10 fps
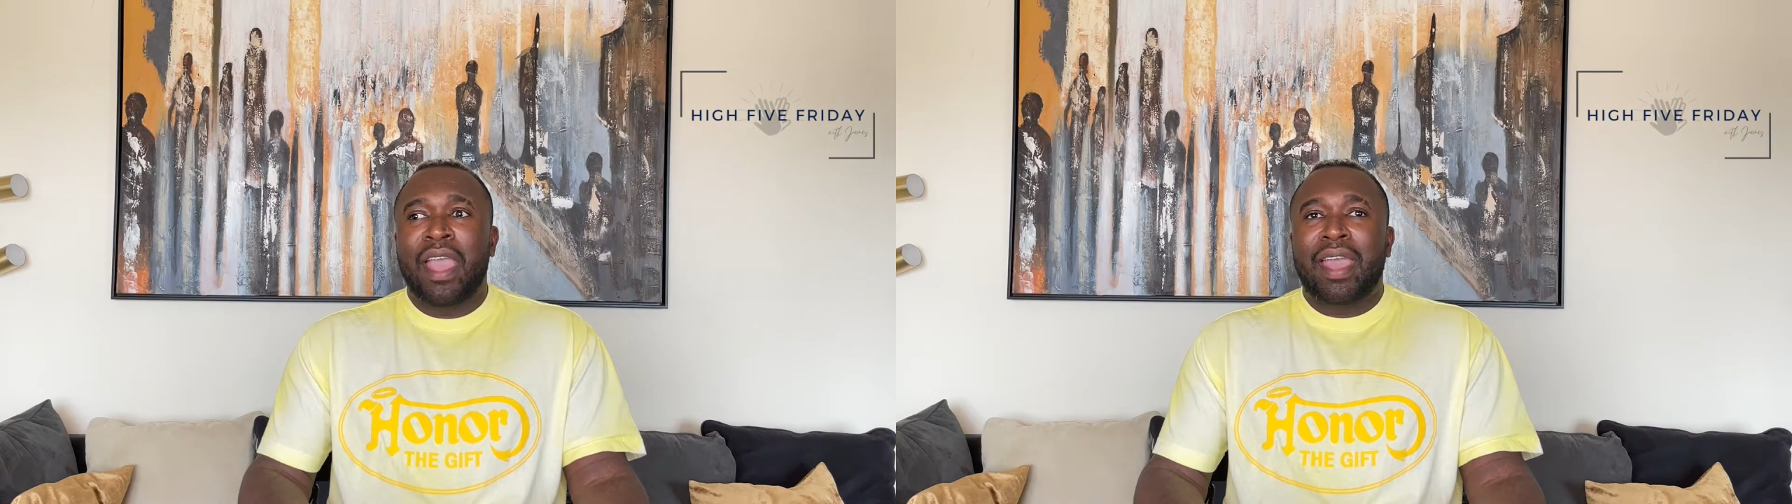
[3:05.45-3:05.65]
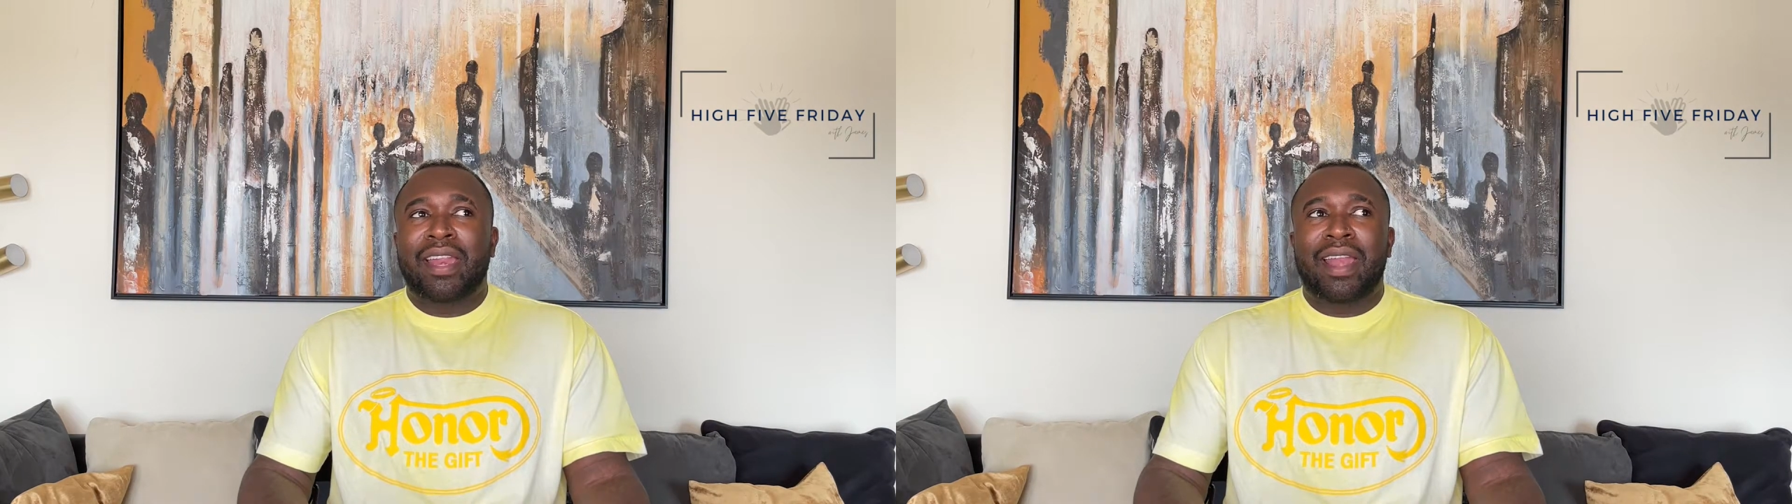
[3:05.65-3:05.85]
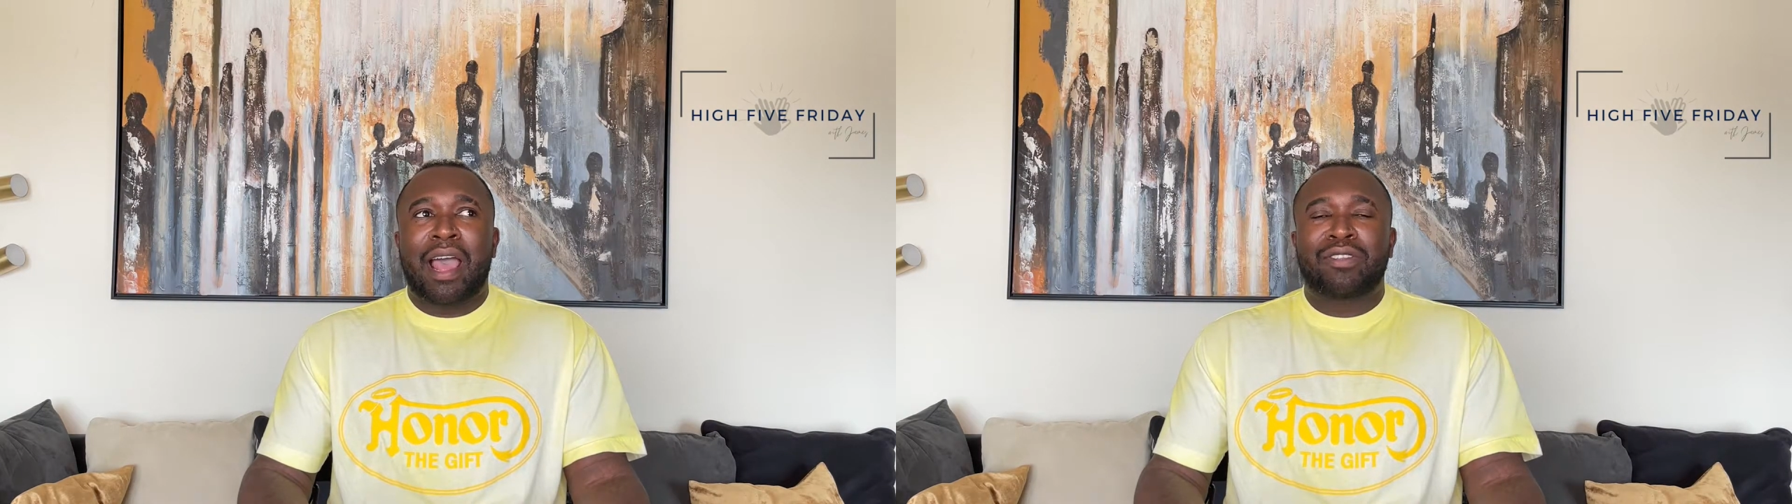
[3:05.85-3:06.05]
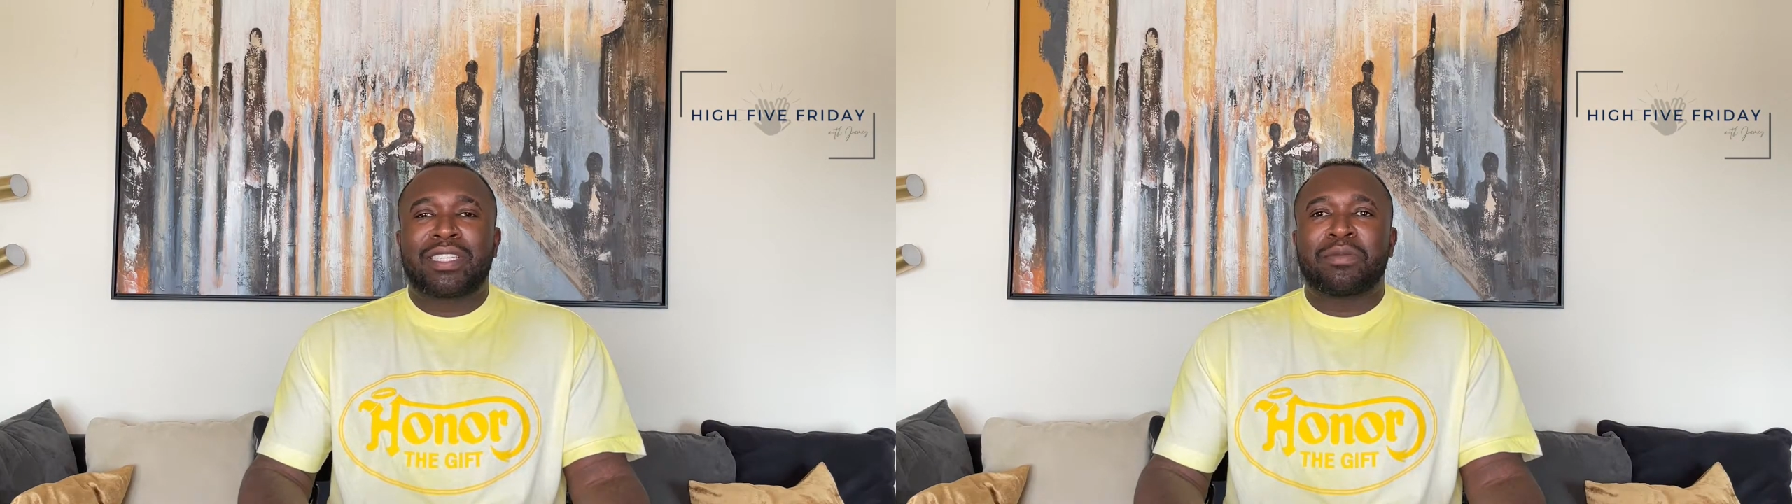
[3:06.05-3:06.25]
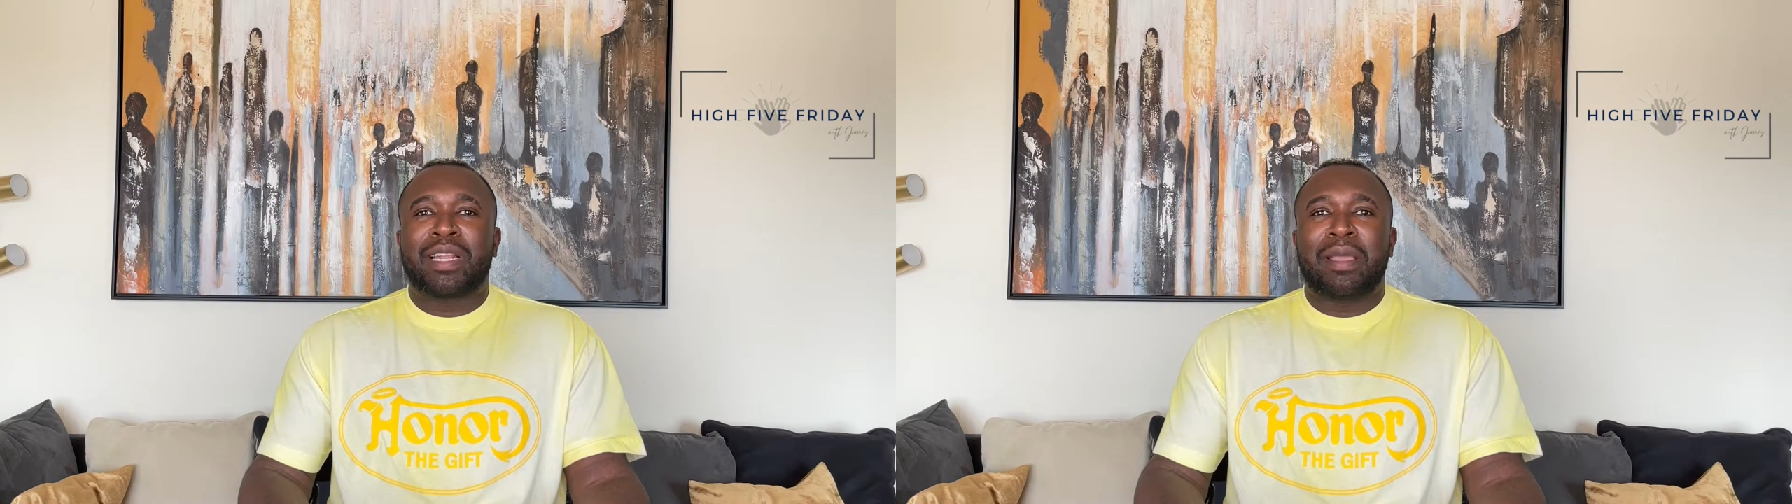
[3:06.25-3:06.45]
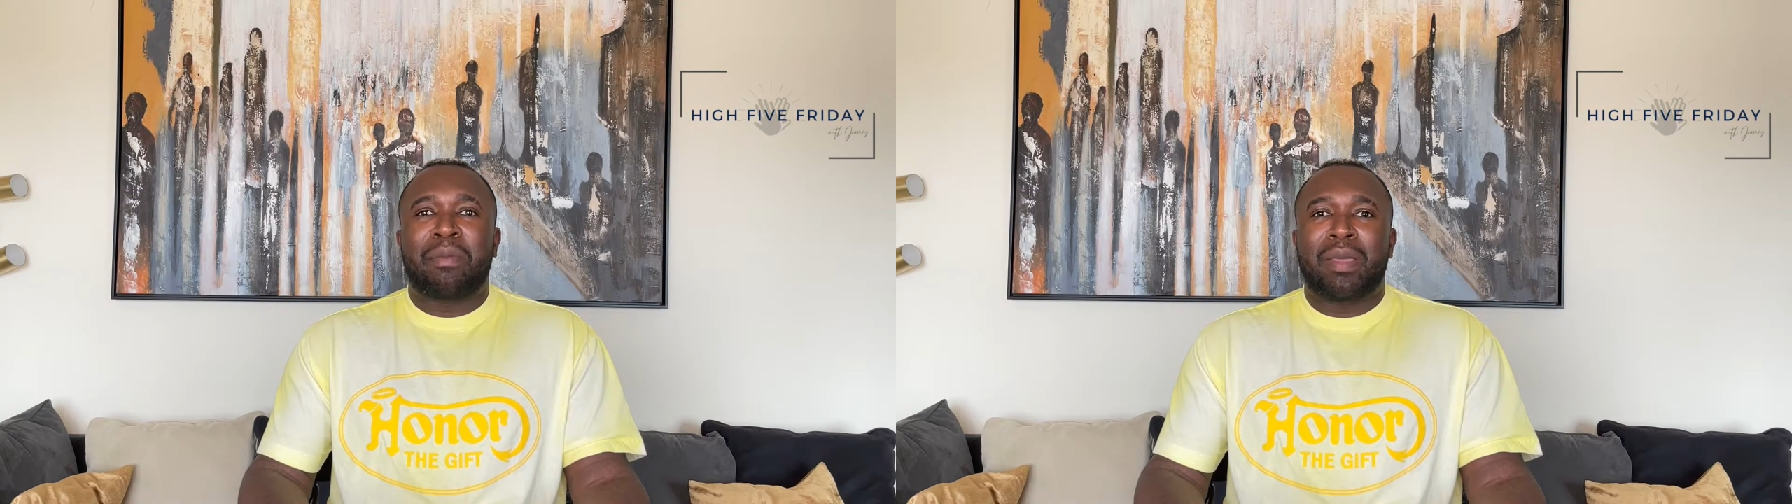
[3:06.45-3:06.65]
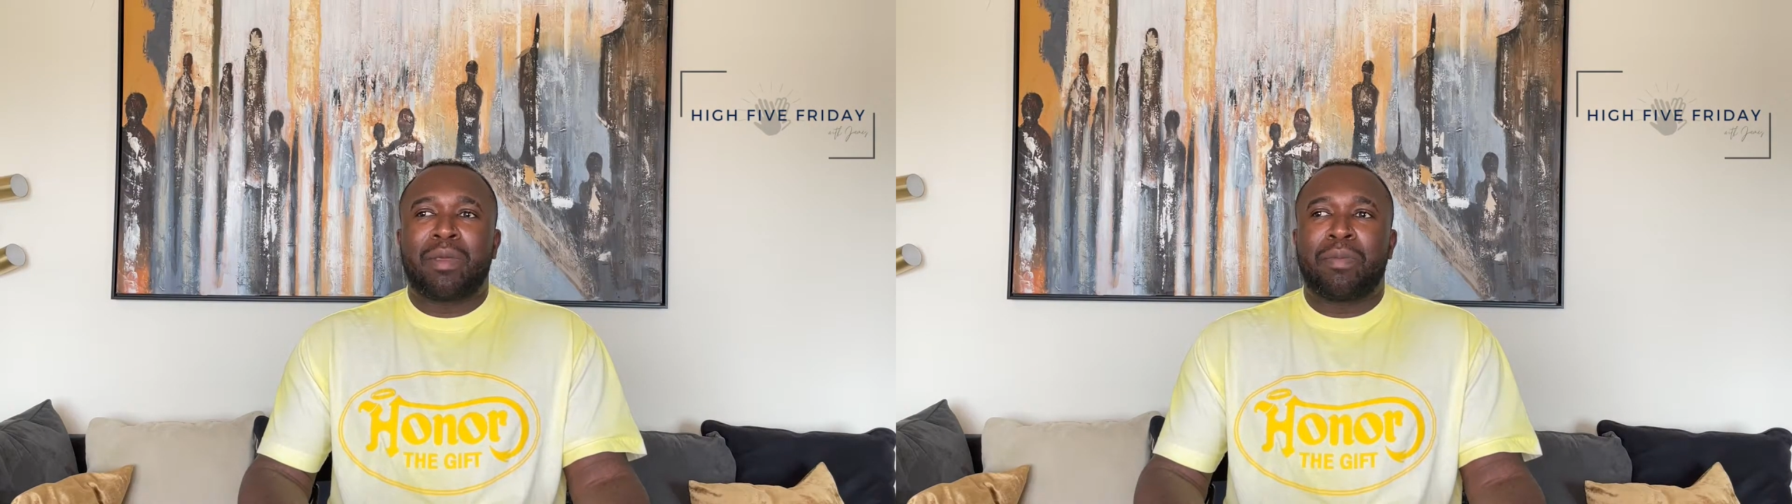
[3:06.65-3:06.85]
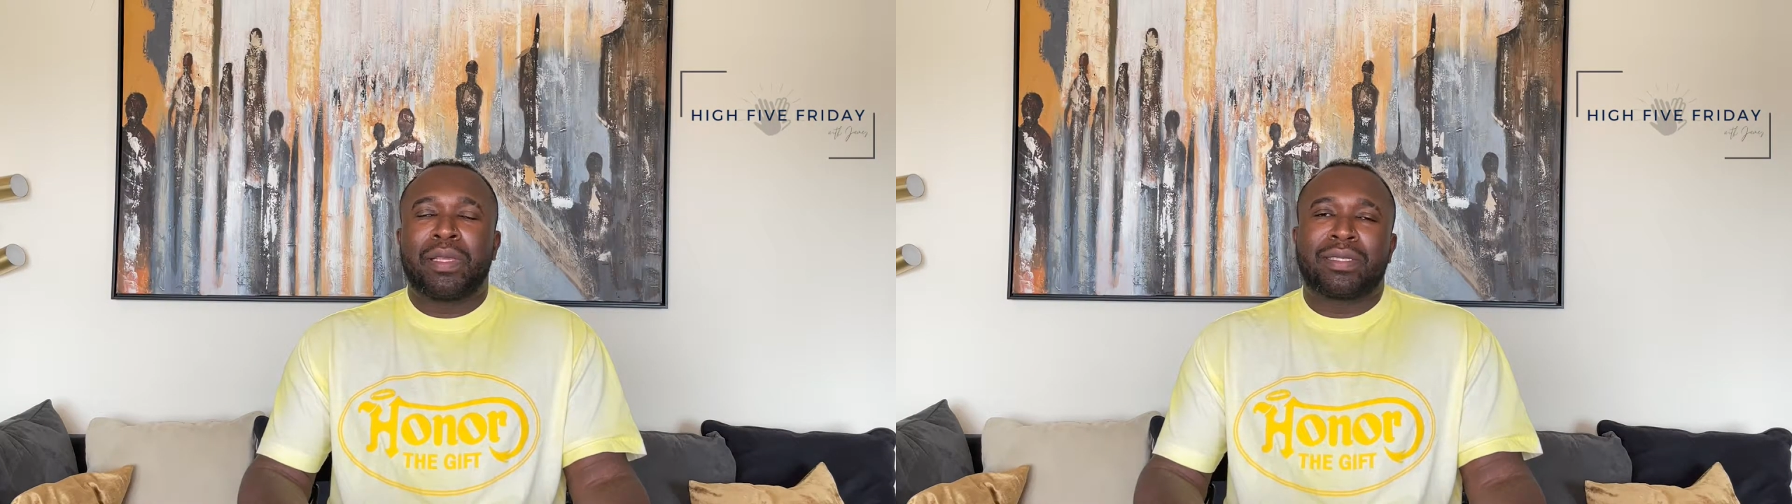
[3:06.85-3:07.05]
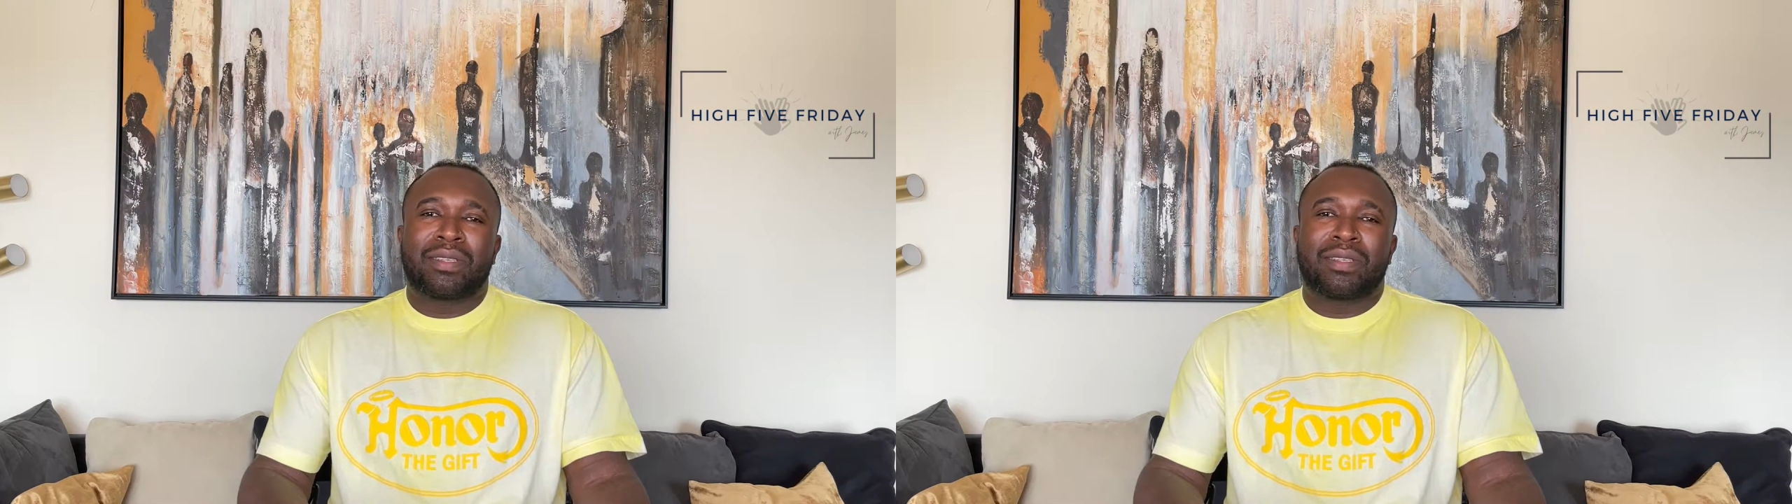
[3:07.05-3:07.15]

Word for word: And it now seems like maybe pieces